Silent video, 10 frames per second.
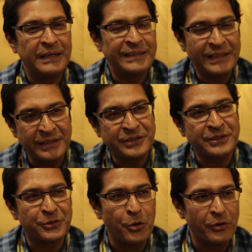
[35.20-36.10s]
In English,
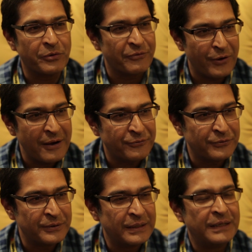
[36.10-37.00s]
it's called Riff Raff.
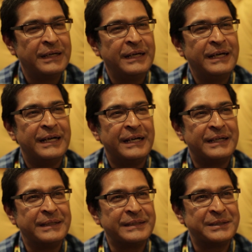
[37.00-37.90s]

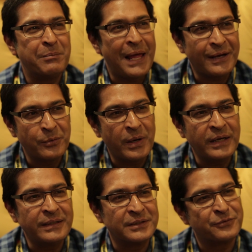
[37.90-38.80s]
It's in black and
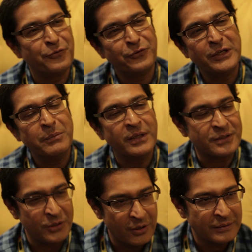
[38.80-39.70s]
white. It's 15
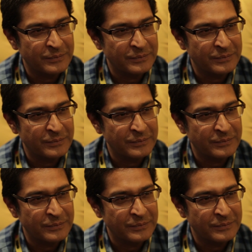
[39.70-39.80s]
minutes long.